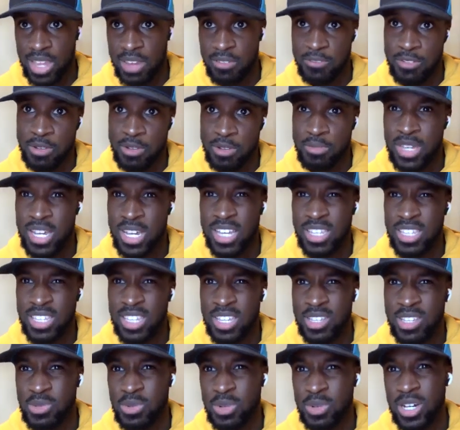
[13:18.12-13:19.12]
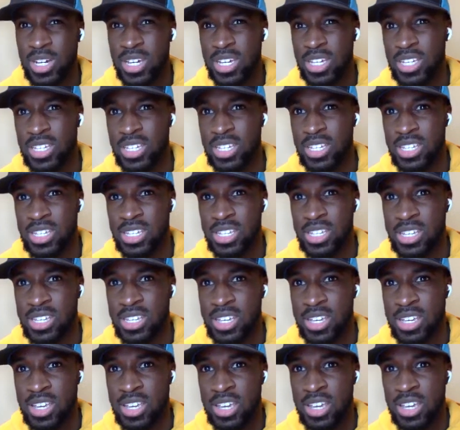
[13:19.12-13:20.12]
for me I think that's why
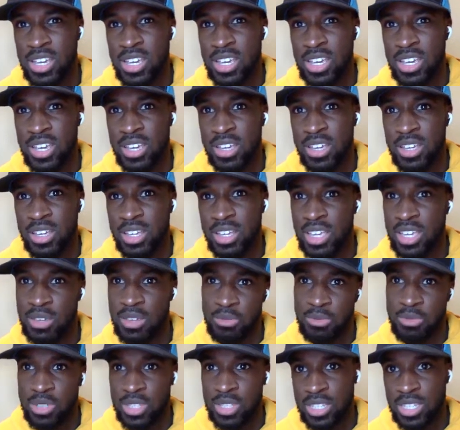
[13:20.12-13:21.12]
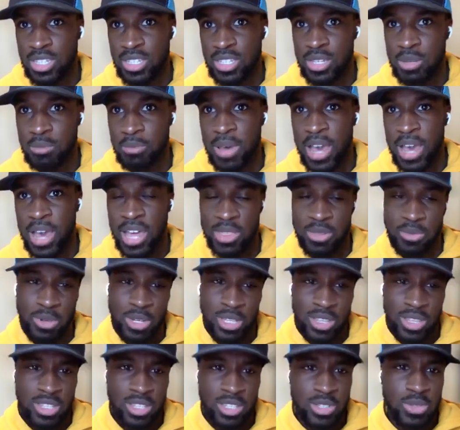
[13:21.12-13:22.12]
it the path
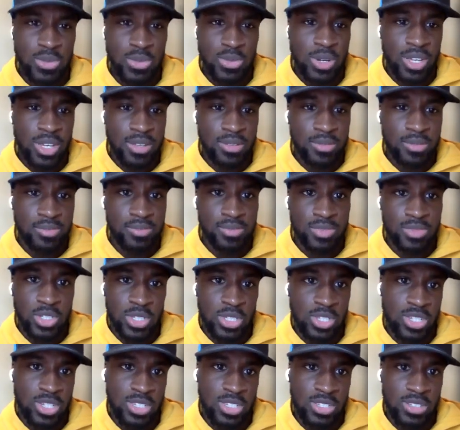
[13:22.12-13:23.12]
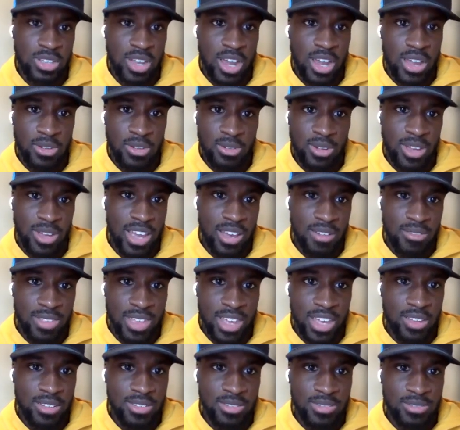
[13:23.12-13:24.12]
went this way just because I don't have
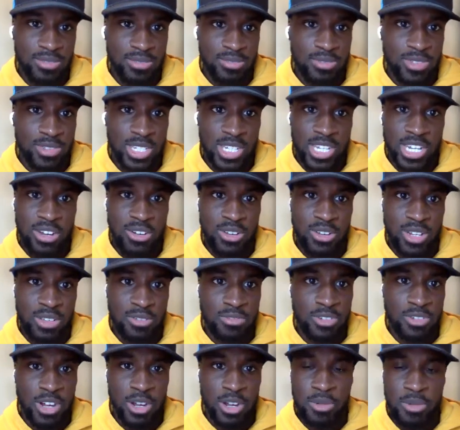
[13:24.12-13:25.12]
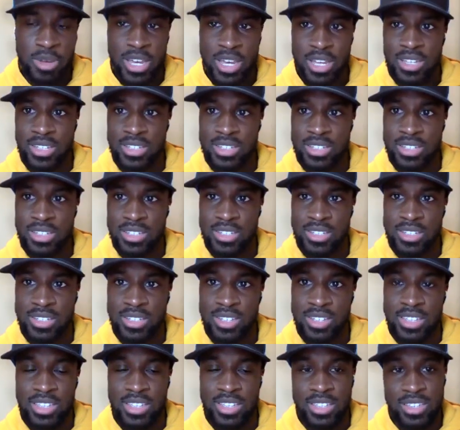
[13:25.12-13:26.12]
that security fallback
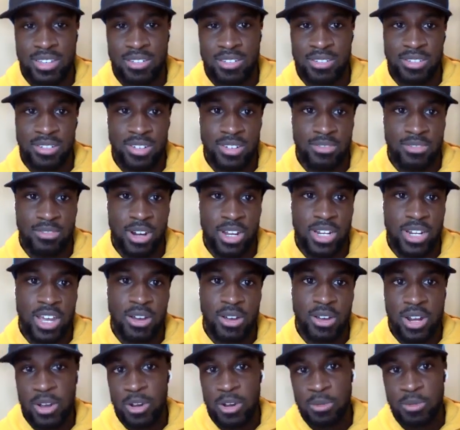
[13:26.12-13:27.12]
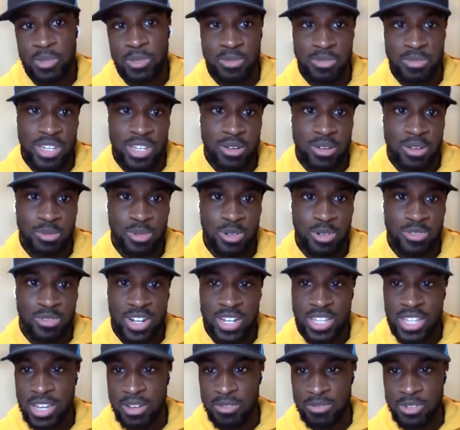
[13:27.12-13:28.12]
right now, and I hope to be able to
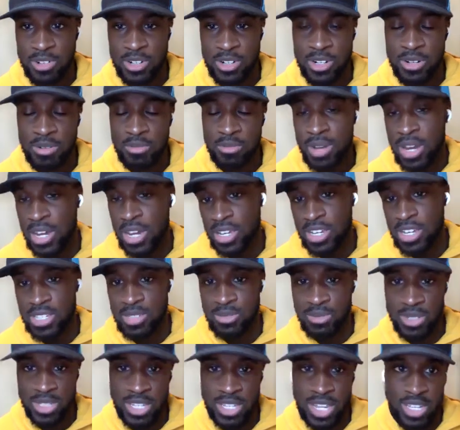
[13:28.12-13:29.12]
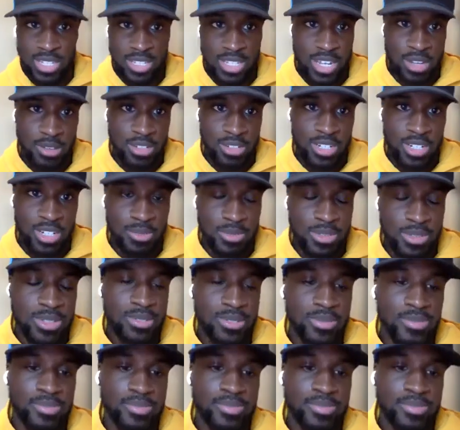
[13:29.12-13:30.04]
provide that for my kids when that time comes.